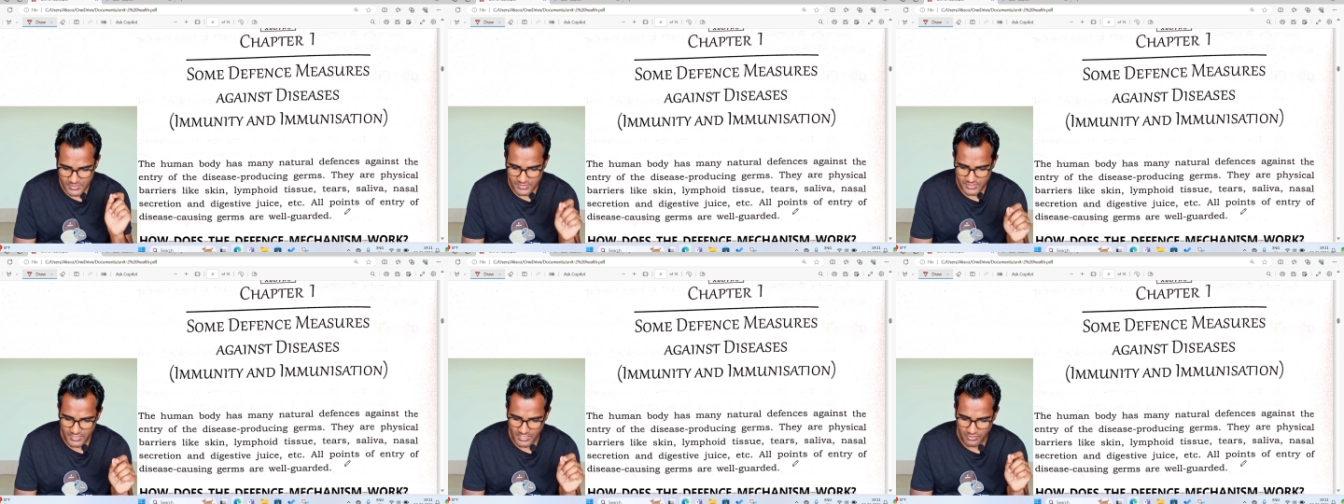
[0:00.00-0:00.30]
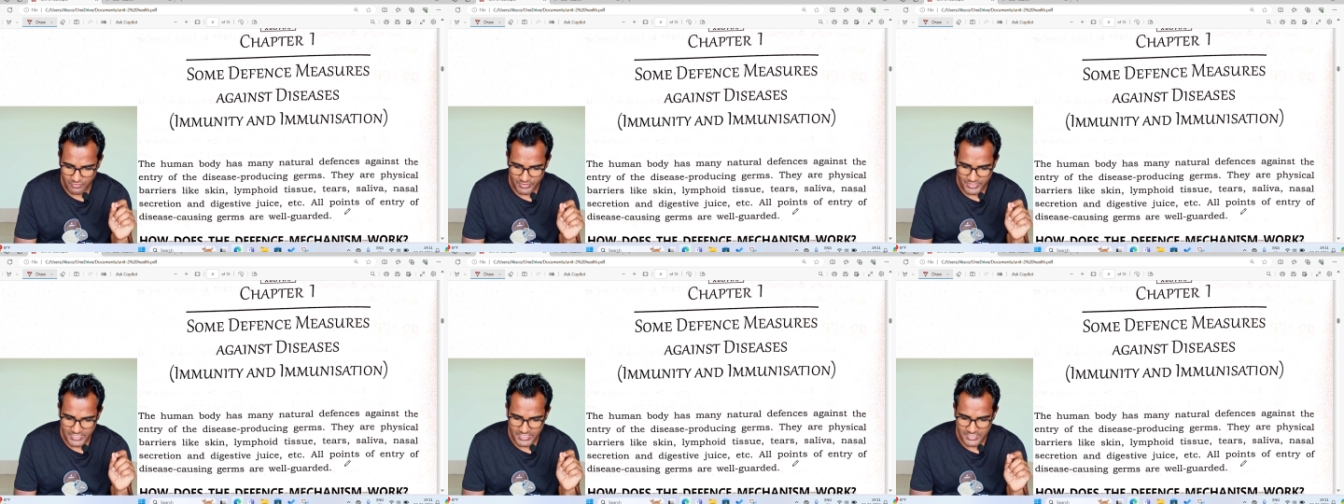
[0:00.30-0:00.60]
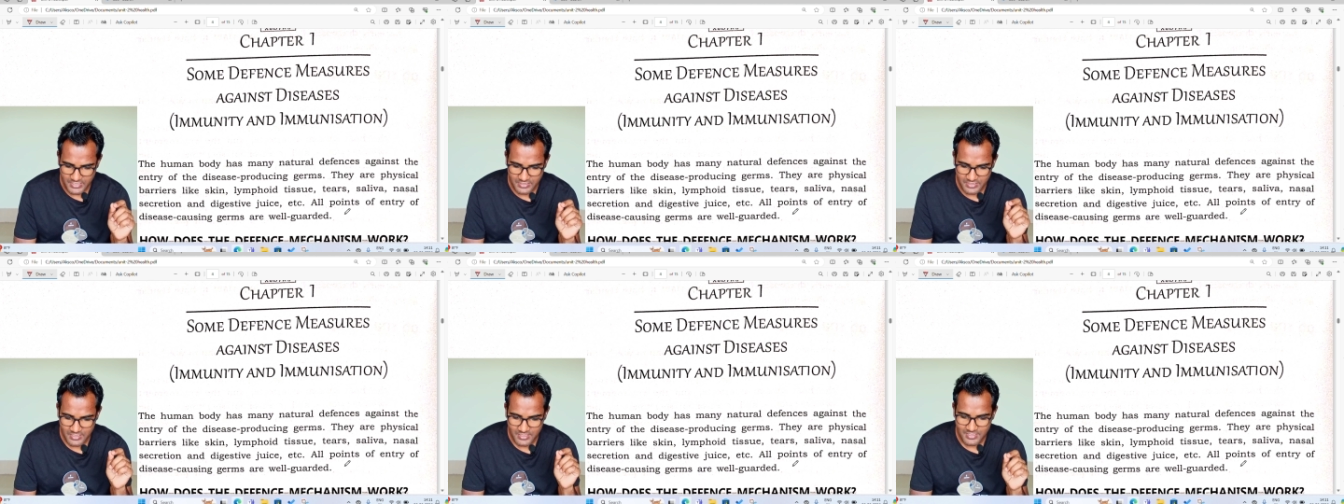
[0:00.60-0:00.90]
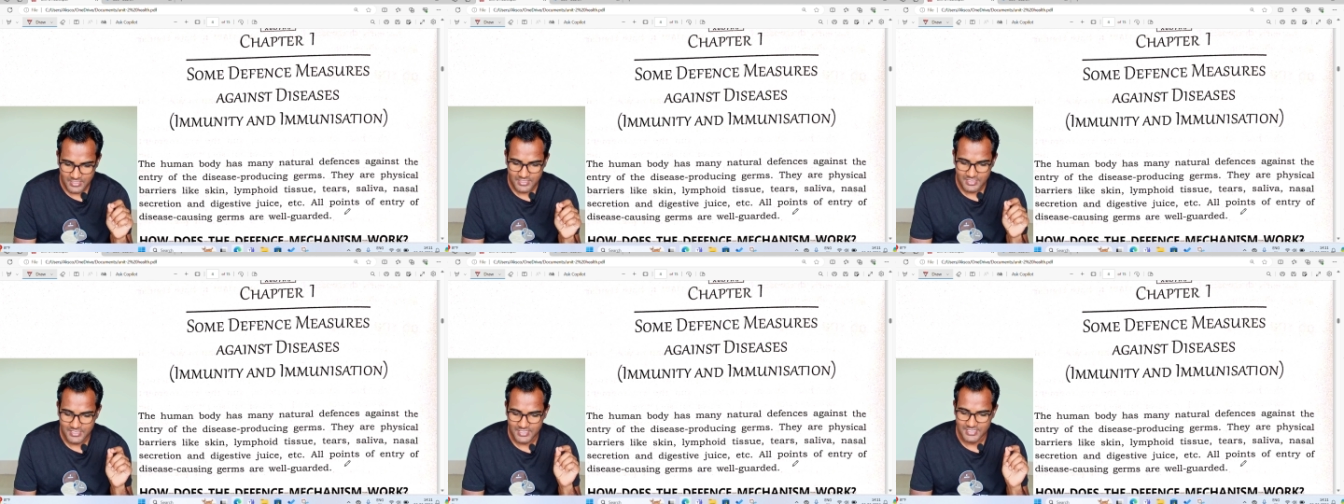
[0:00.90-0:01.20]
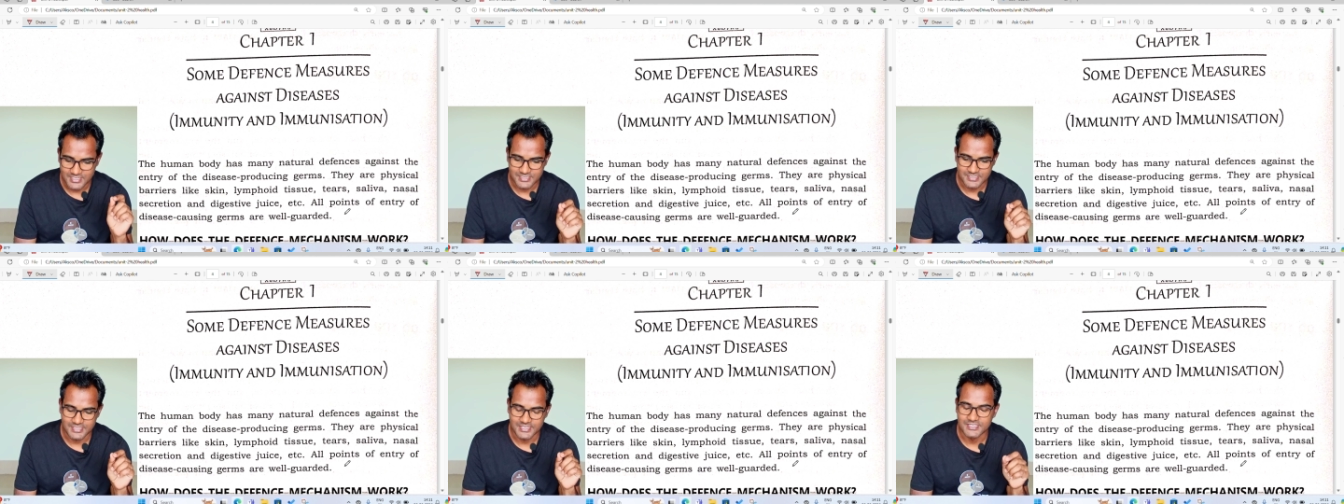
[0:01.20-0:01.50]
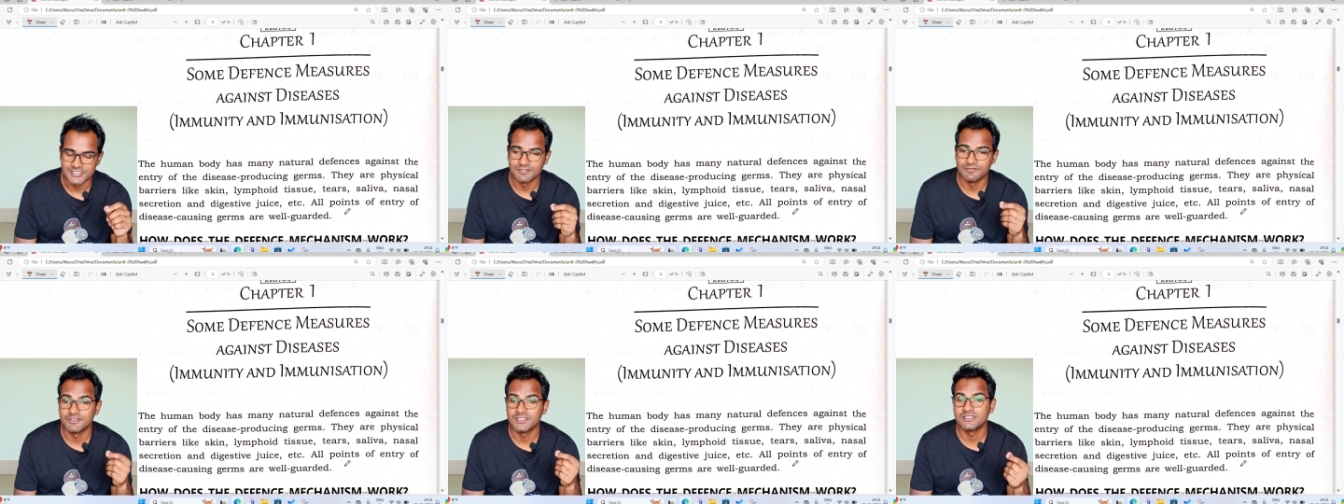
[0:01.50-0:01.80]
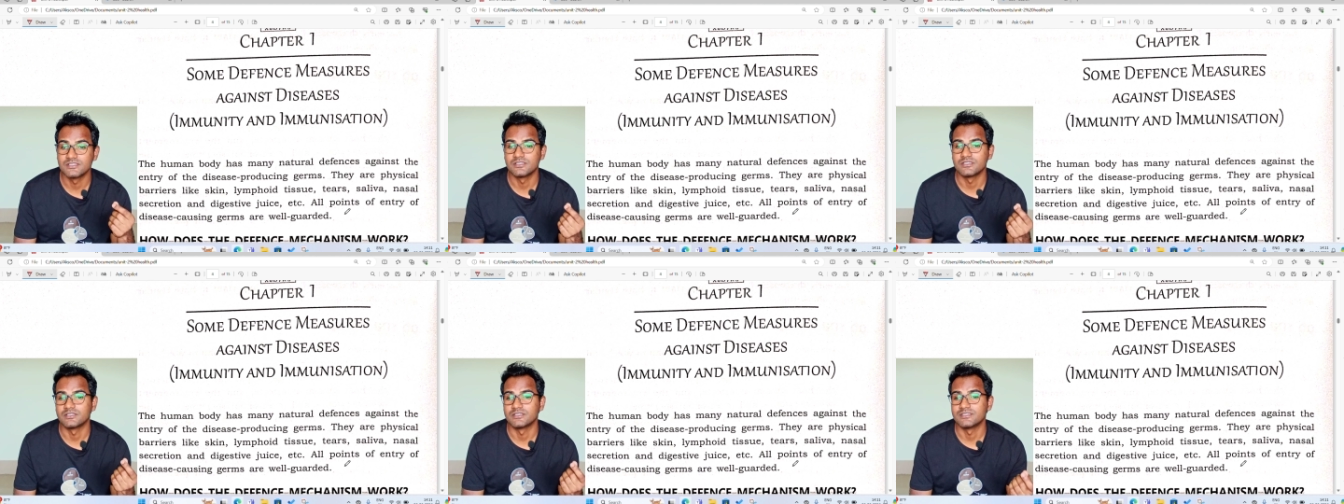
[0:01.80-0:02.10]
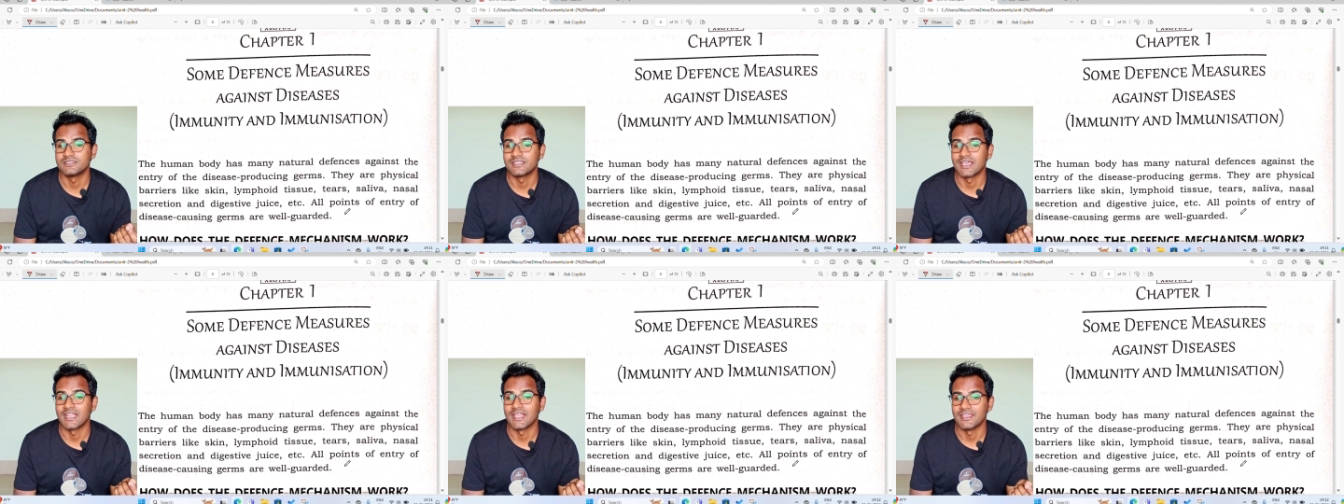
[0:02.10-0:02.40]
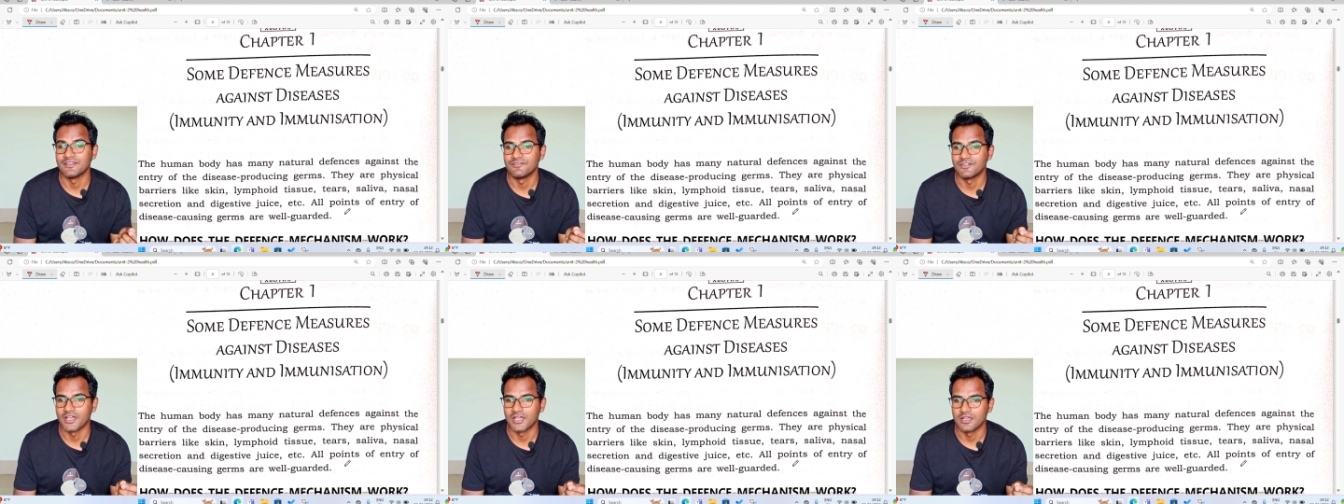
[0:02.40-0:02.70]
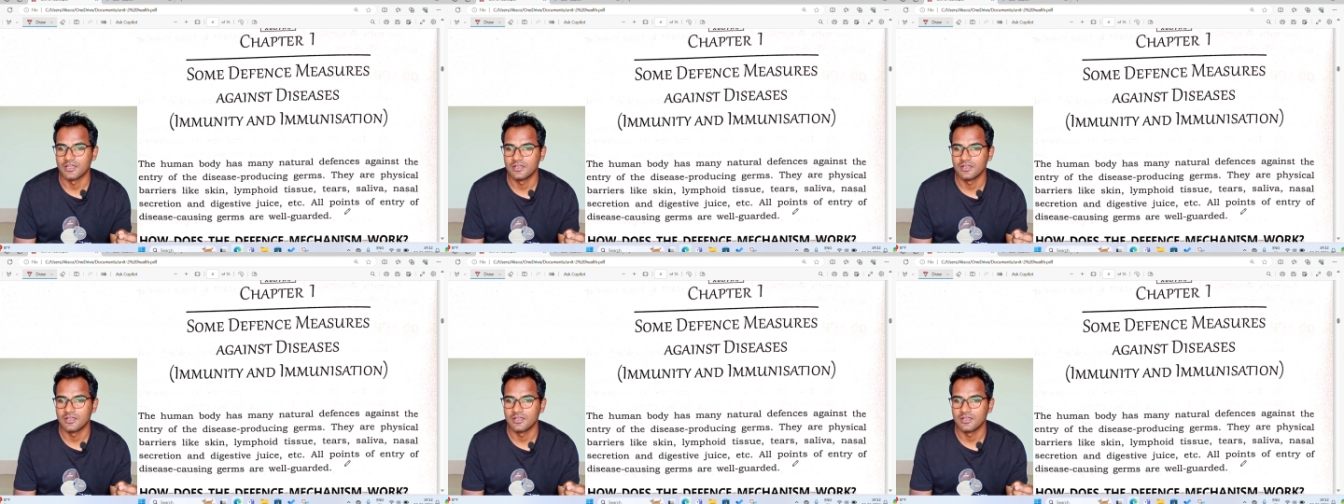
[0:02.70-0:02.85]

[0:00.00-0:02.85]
Now again, it says about saliva.